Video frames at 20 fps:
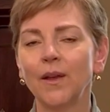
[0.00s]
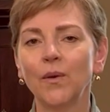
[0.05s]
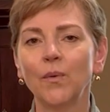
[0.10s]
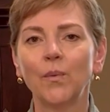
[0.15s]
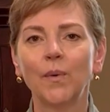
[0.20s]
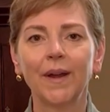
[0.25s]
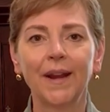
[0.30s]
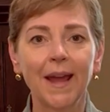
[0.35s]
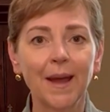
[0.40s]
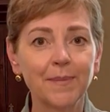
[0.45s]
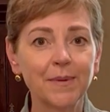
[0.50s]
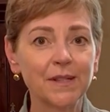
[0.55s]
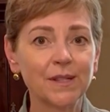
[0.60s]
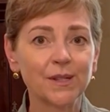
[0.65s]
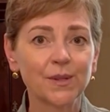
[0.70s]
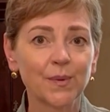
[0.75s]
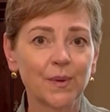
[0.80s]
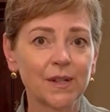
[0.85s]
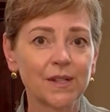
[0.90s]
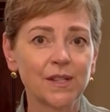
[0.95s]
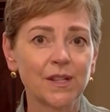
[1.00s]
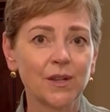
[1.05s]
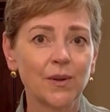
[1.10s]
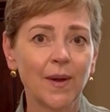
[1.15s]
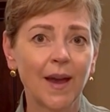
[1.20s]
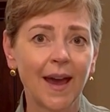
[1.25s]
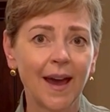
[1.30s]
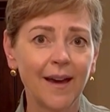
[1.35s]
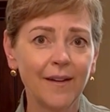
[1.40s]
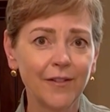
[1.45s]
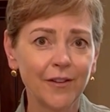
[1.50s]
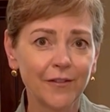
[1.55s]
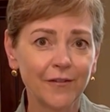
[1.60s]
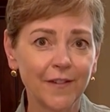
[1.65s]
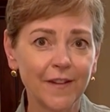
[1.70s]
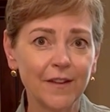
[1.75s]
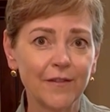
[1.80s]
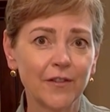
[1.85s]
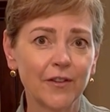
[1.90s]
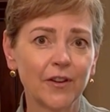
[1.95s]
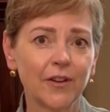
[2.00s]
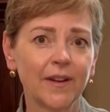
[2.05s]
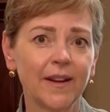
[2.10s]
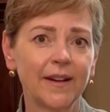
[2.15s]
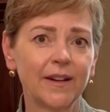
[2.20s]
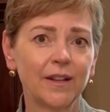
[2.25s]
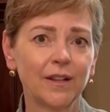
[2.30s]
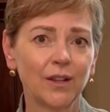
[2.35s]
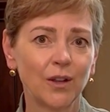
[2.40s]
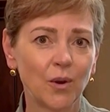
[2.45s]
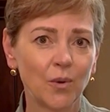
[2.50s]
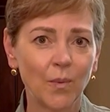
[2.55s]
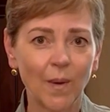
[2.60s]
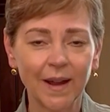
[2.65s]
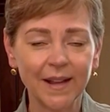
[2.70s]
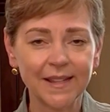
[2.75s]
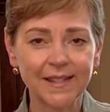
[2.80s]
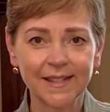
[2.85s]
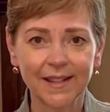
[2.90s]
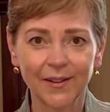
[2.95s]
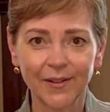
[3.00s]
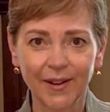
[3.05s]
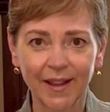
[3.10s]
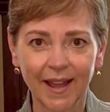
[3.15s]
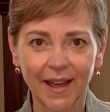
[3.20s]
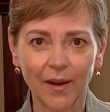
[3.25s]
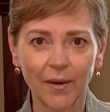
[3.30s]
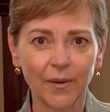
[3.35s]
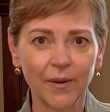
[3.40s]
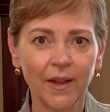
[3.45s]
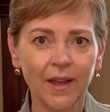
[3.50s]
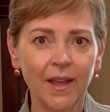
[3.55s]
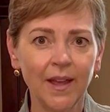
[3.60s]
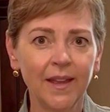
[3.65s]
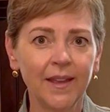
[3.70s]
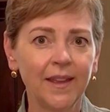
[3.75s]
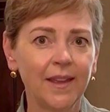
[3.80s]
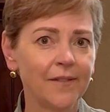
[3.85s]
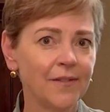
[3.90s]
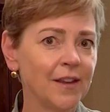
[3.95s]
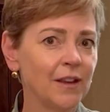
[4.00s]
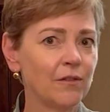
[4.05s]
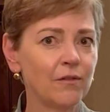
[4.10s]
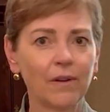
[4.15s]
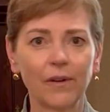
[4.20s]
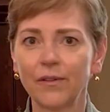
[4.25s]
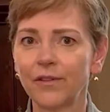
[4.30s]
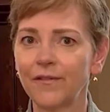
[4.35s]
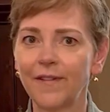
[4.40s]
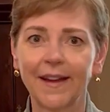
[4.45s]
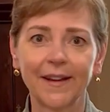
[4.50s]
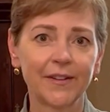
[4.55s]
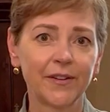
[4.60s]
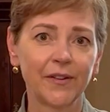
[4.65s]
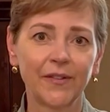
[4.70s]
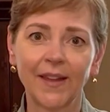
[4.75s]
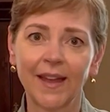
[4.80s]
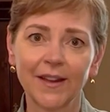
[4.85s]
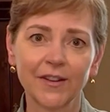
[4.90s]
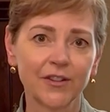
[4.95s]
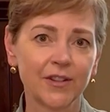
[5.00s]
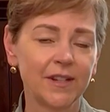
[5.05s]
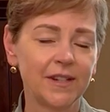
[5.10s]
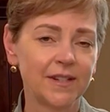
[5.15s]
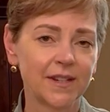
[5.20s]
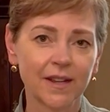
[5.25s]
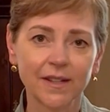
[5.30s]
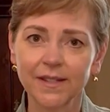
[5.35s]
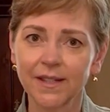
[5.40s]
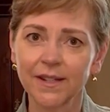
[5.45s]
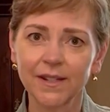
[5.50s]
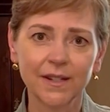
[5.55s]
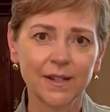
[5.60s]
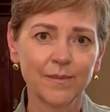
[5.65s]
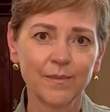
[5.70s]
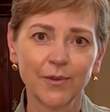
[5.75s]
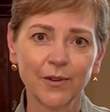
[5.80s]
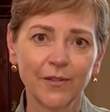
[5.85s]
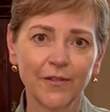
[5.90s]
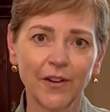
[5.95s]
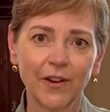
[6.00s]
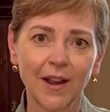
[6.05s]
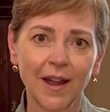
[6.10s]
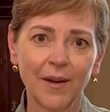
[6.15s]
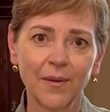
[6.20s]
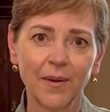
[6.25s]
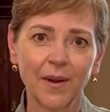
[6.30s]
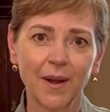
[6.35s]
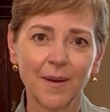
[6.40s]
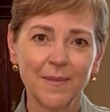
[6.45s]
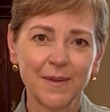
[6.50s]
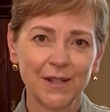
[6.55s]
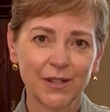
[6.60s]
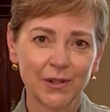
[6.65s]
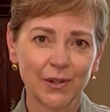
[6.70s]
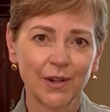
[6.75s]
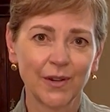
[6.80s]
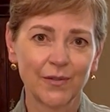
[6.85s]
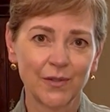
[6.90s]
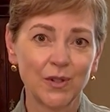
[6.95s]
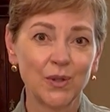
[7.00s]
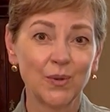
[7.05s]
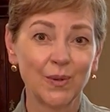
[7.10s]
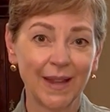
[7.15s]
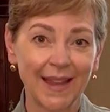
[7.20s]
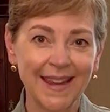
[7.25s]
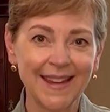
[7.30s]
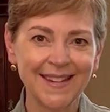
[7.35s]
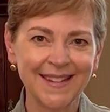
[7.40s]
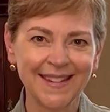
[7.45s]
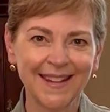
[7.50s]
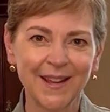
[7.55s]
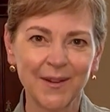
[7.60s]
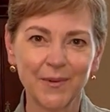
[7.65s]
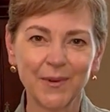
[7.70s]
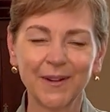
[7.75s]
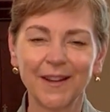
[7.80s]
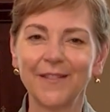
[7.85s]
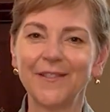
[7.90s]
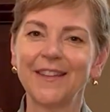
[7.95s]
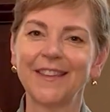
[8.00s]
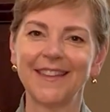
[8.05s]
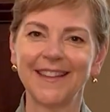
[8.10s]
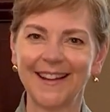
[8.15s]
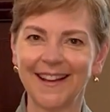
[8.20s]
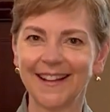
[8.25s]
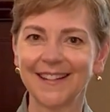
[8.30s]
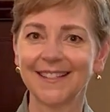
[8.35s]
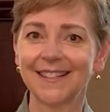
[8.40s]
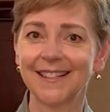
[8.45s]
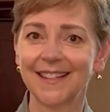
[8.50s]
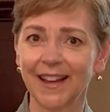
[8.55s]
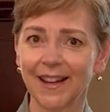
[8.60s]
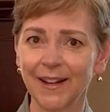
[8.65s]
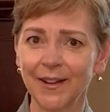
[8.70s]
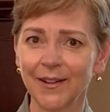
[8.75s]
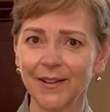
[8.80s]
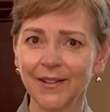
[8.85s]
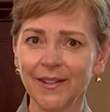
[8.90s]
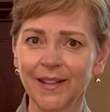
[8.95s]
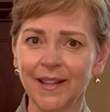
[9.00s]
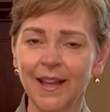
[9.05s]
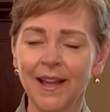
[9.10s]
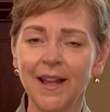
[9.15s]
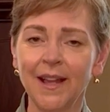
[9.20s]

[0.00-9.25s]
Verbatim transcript: What happens once you have a fever and a low white cell count? Giving growth factors actually doesn't improve your outcome. It's sort of too late. We'll give it the next cycle.